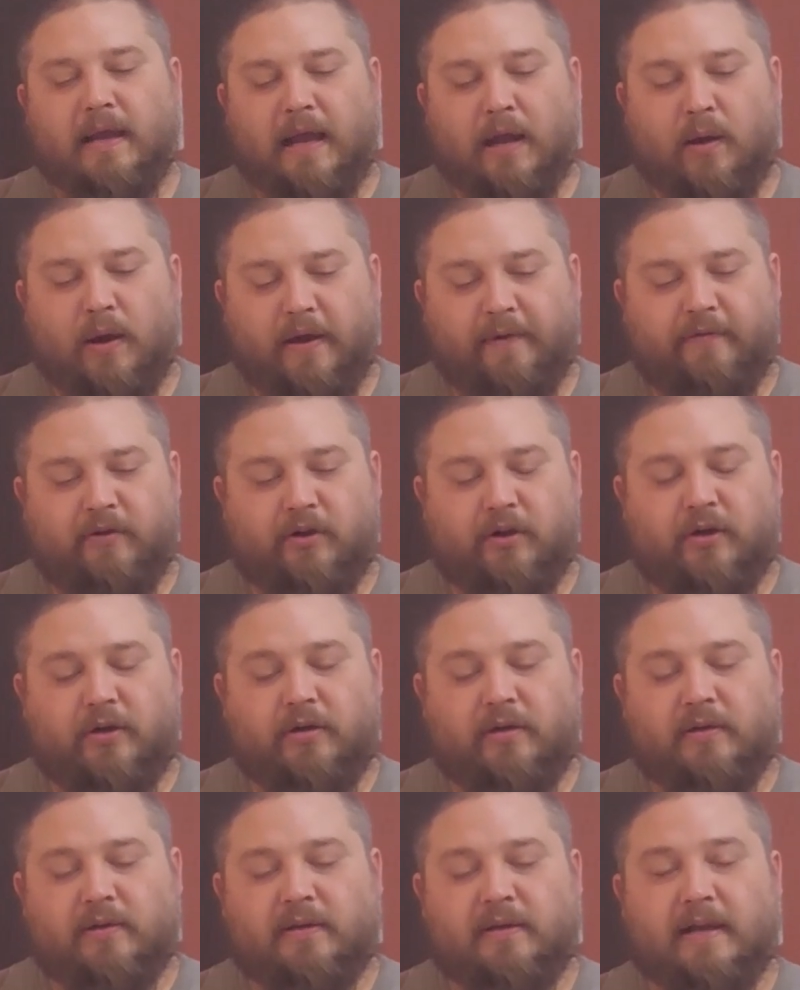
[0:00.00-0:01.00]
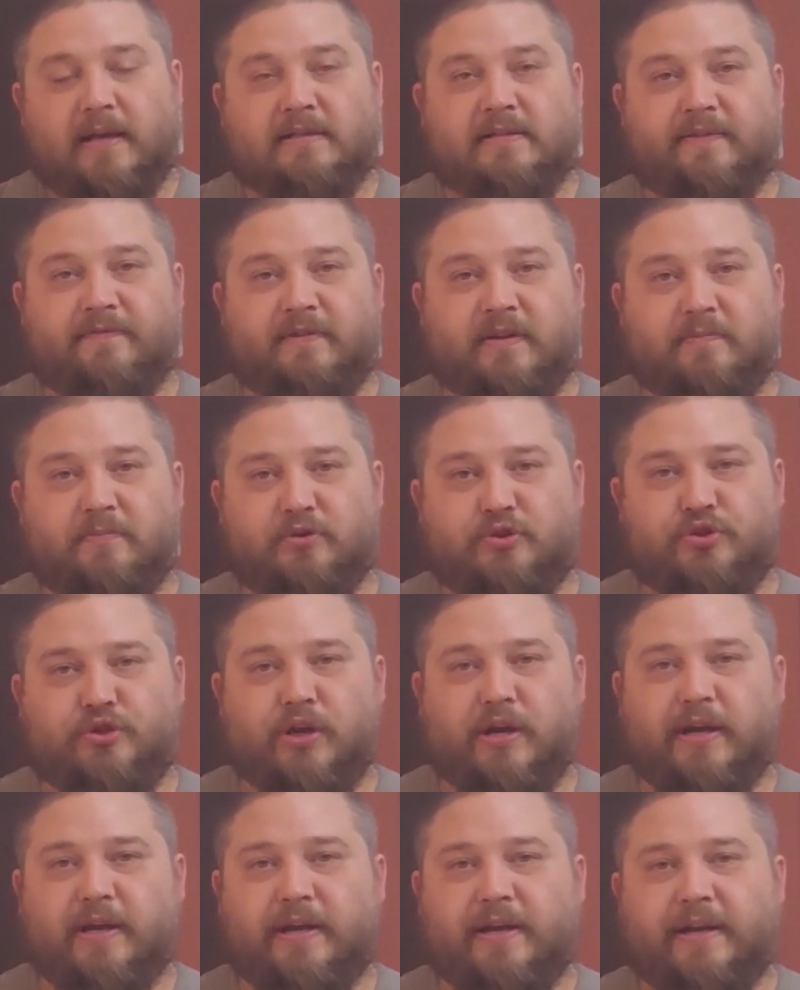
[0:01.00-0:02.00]
However, as I've
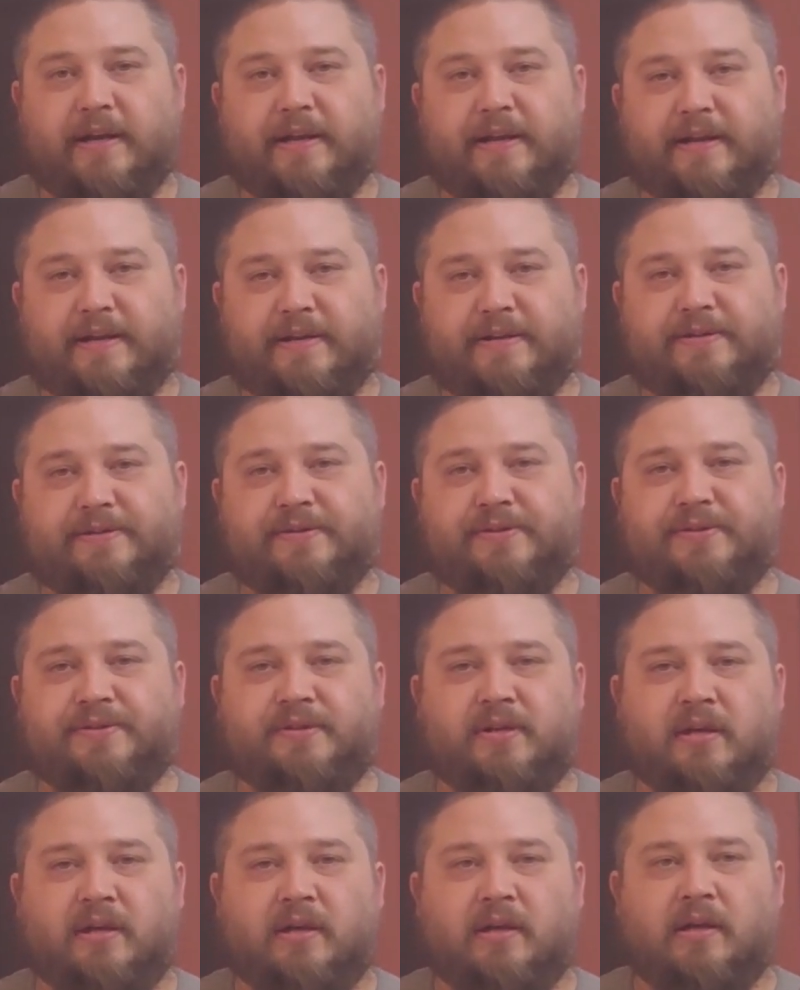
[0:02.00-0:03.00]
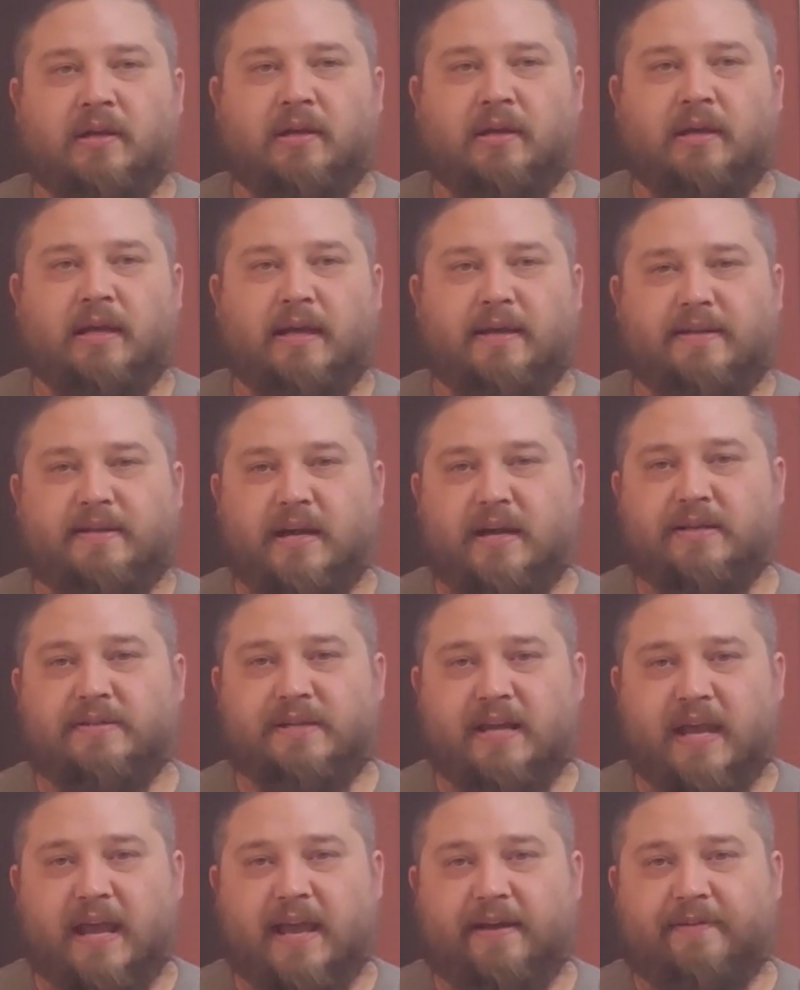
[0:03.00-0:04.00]
demonstrated, it
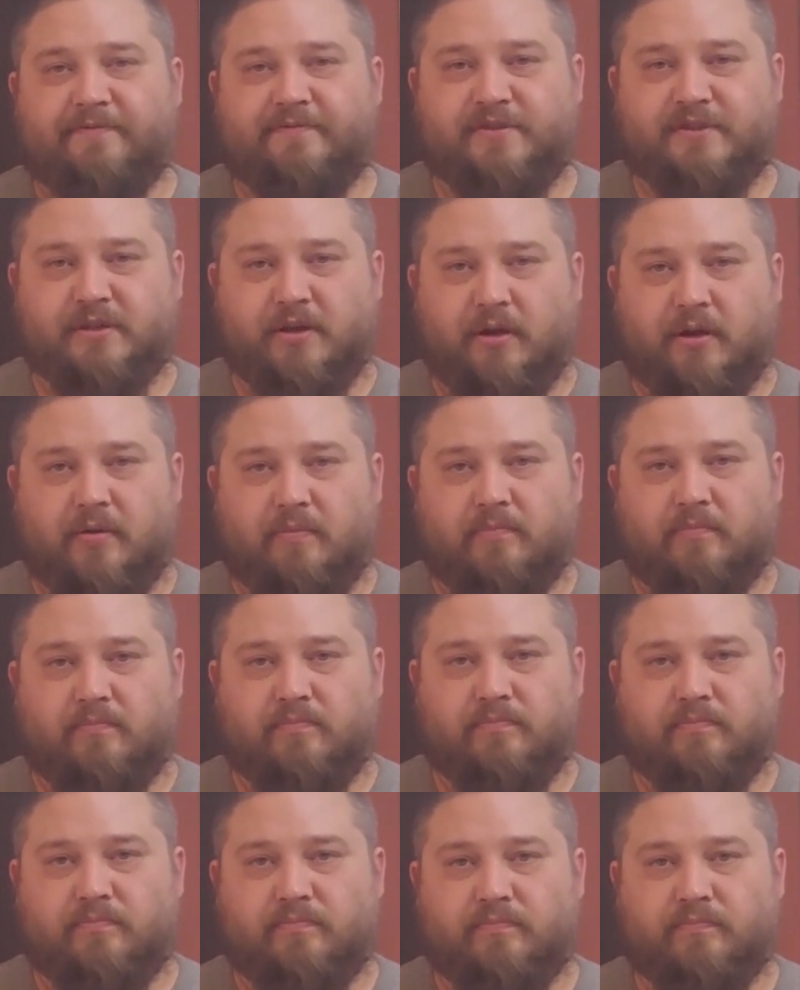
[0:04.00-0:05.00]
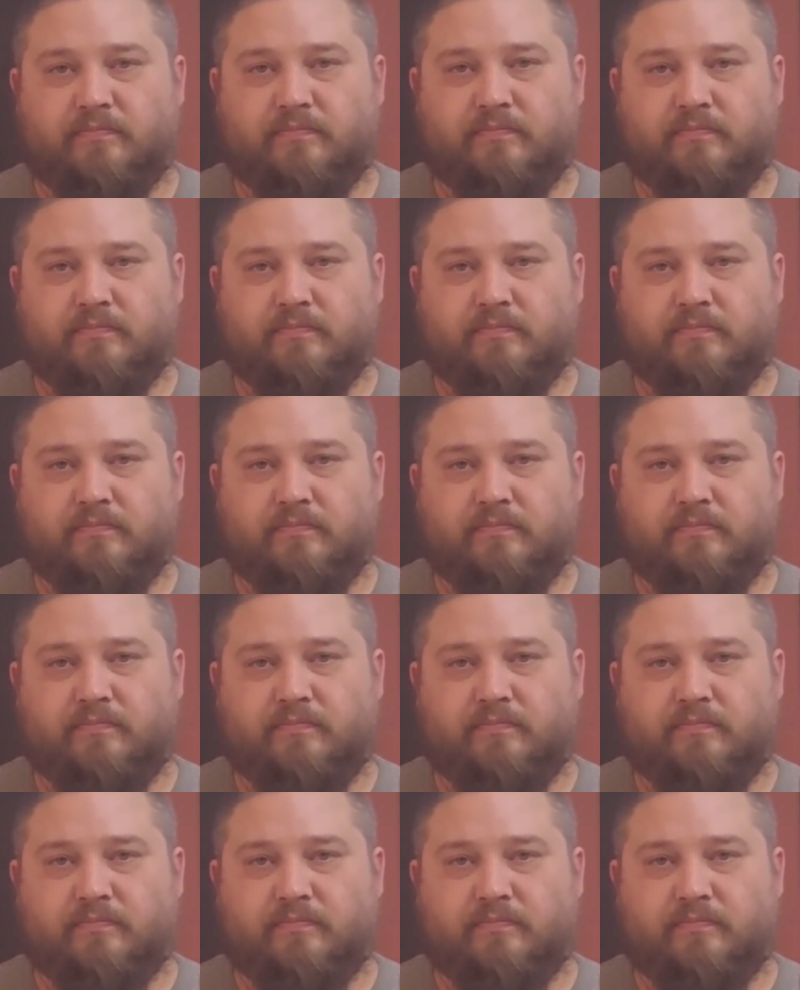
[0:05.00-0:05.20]
does have some